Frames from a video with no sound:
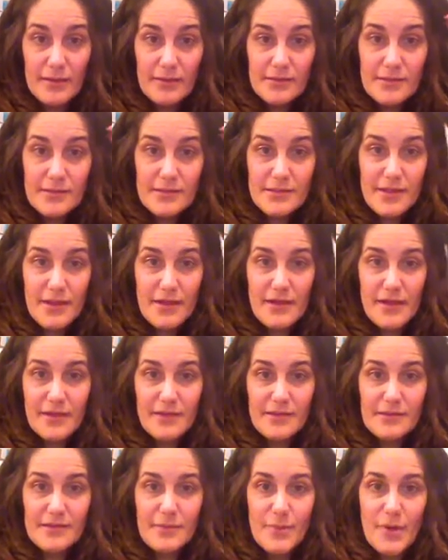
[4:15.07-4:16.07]
Sorry,
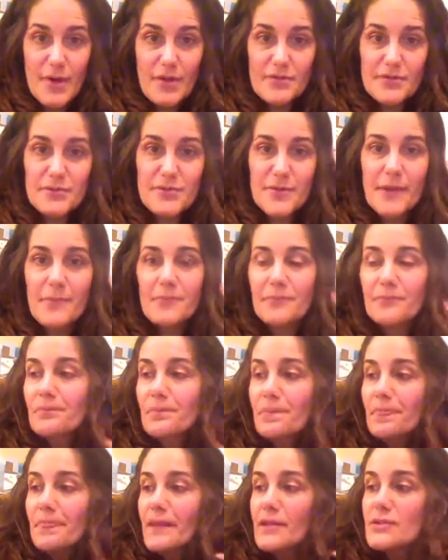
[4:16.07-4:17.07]
this bothers me.
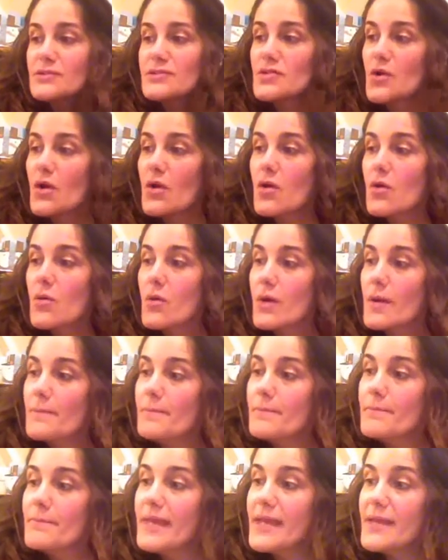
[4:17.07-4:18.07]
So
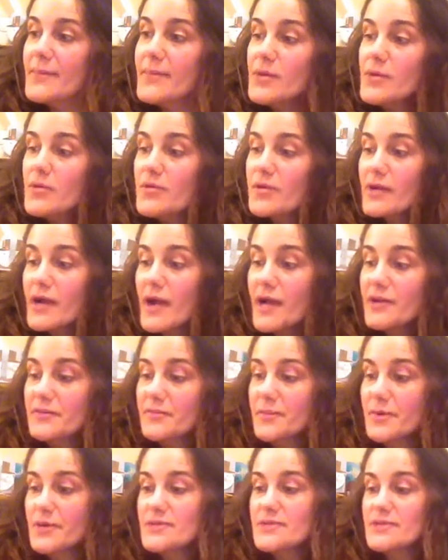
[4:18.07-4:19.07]
maybe you're the kind
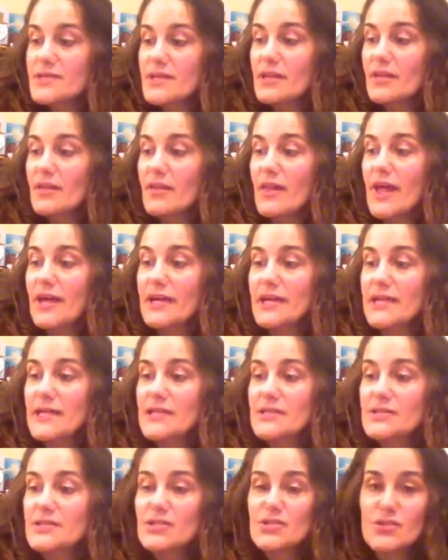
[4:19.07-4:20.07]
of person that
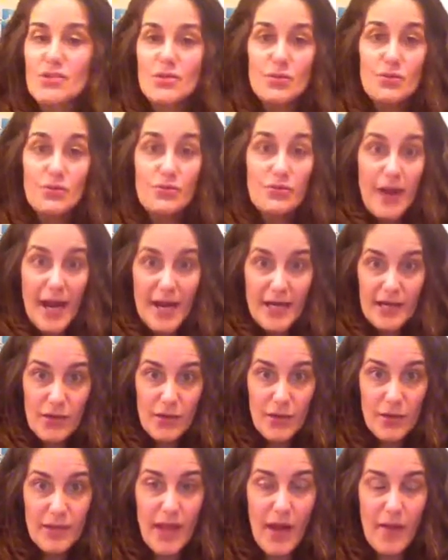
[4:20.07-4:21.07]
needs to write it
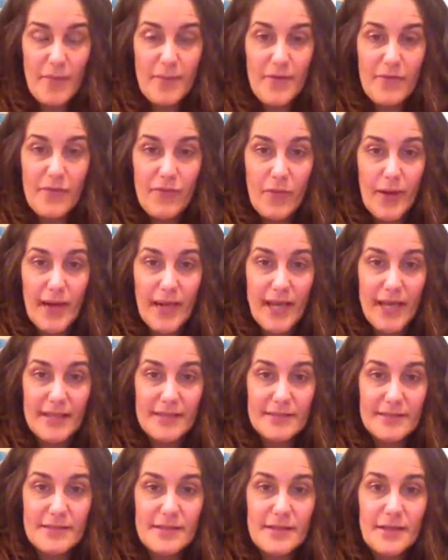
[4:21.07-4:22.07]
all out
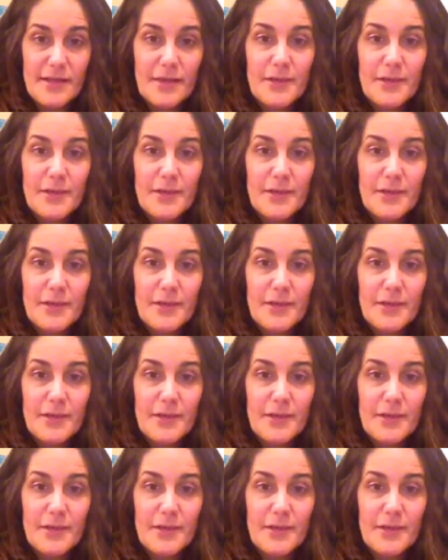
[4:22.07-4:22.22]
beforehand.